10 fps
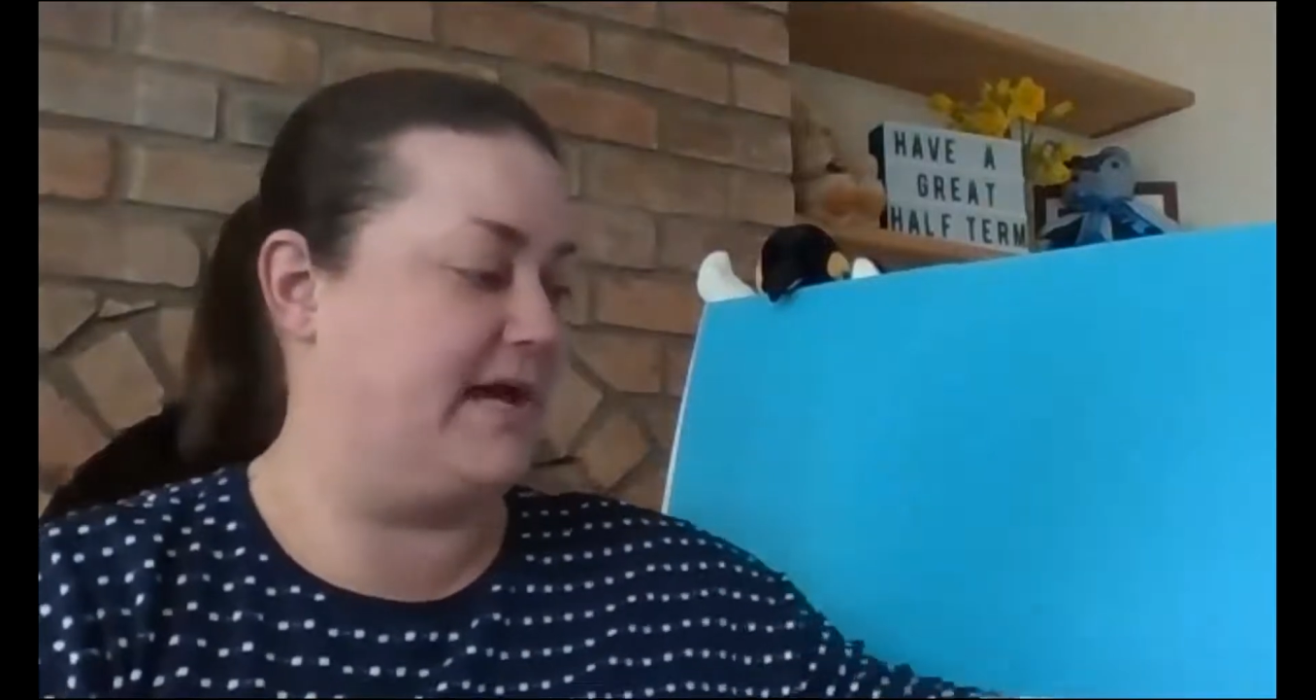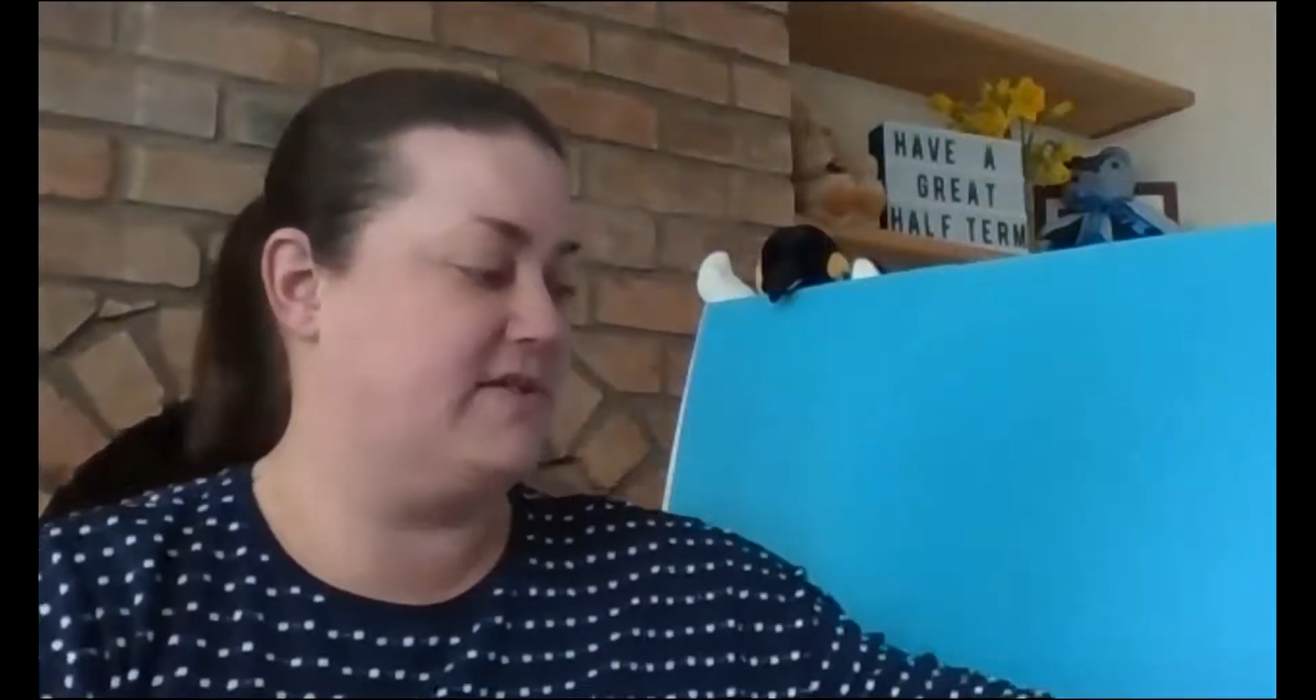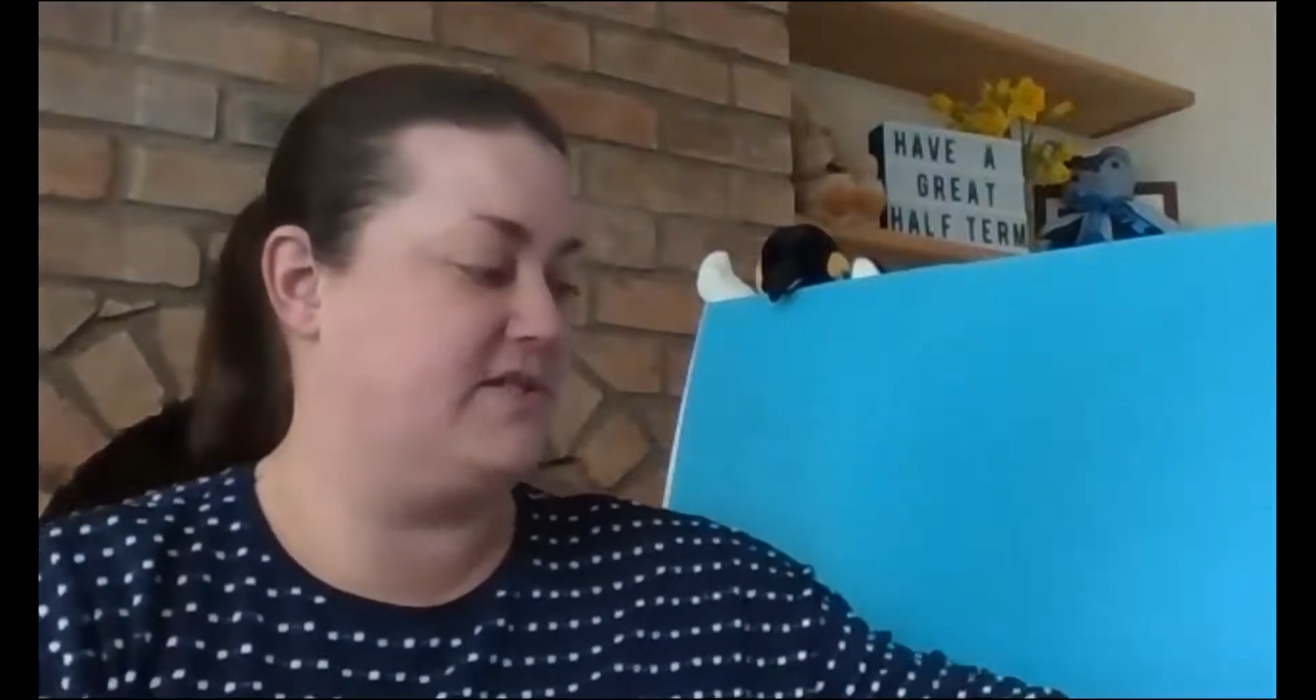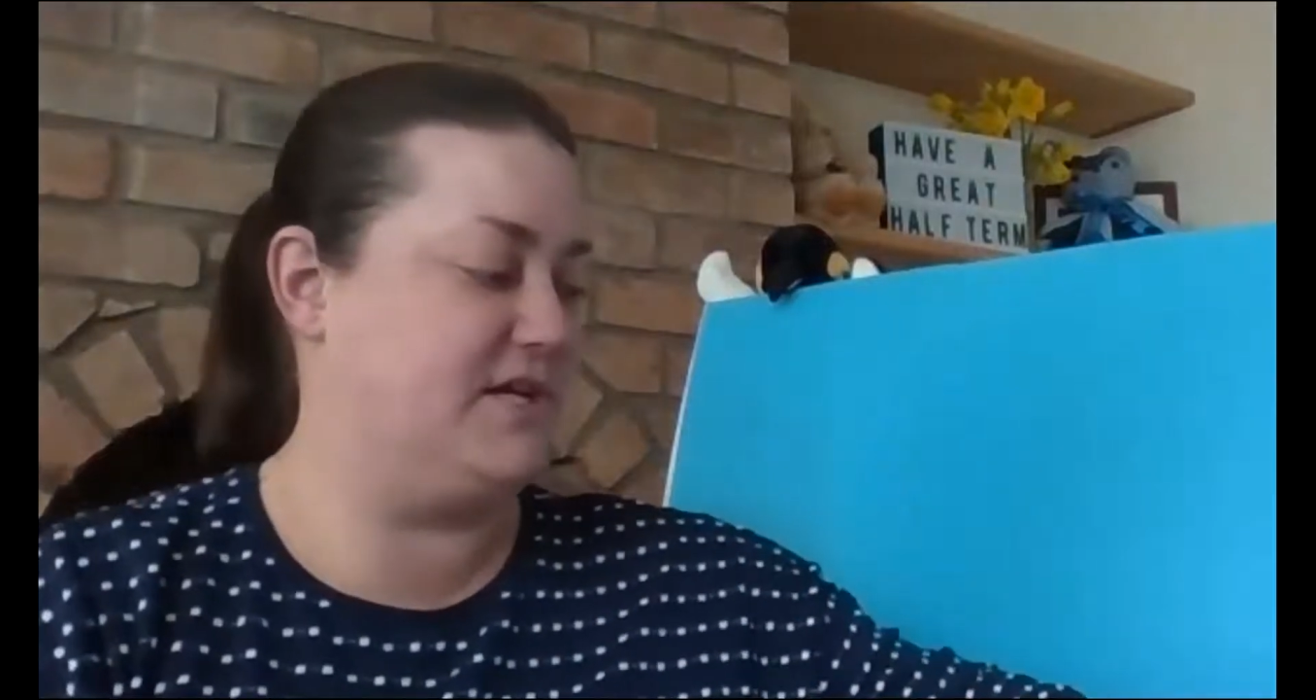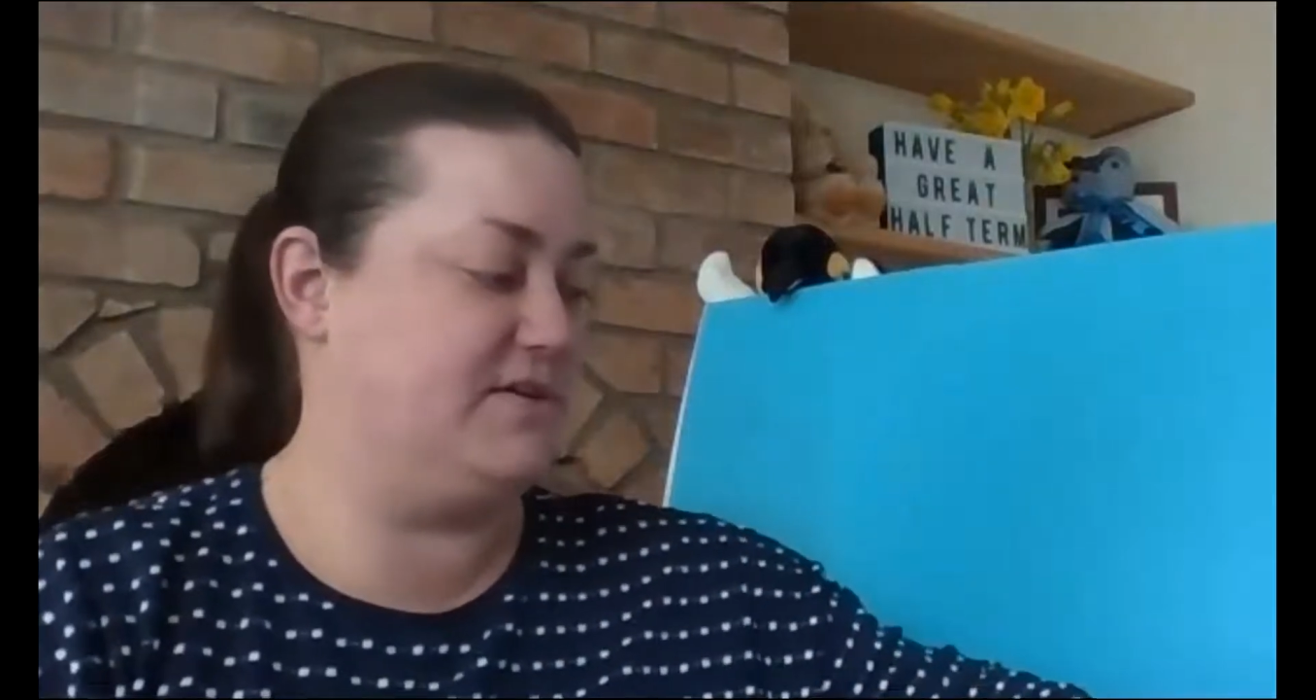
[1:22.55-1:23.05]
we're
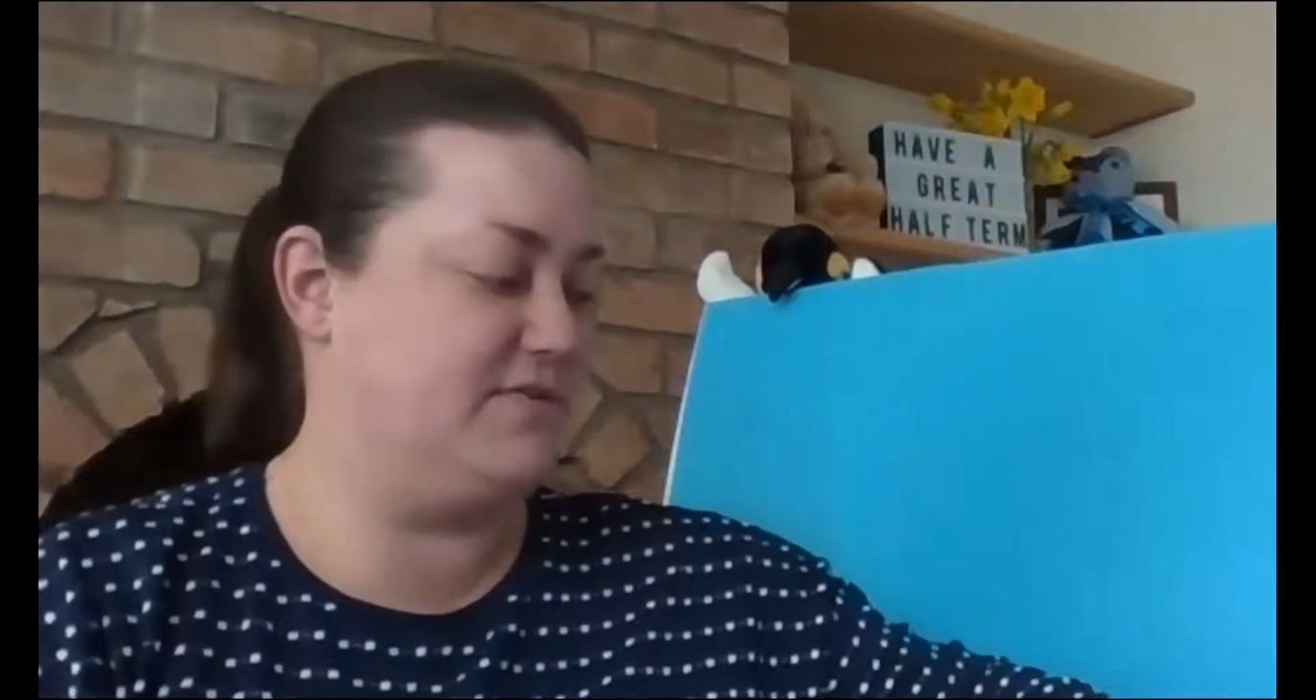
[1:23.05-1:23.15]
going to do